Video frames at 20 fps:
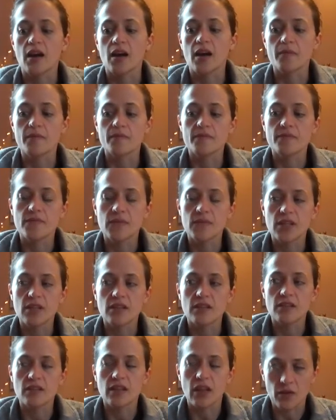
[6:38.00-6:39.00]

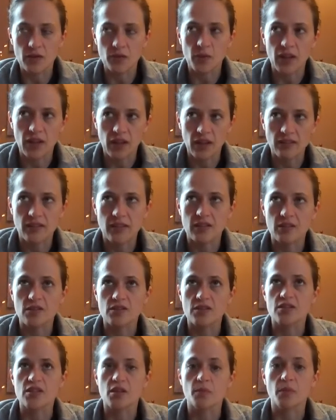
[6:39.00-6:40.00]
That was my last
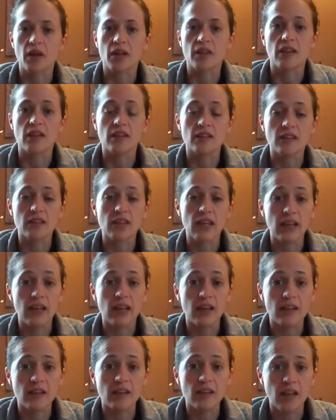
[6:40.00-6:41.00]
internship, and then
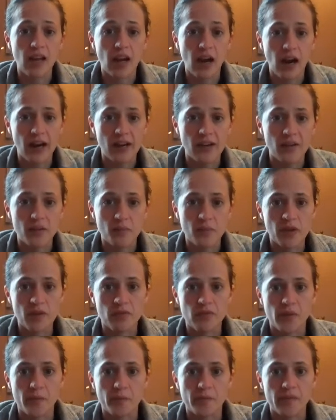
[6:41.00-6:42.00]
they hired me
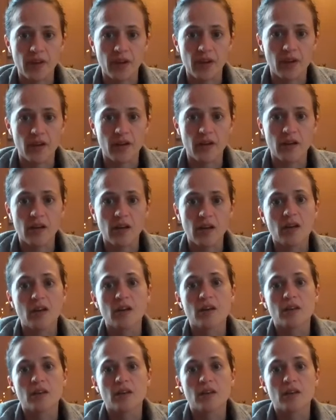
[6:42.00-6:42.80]
from there.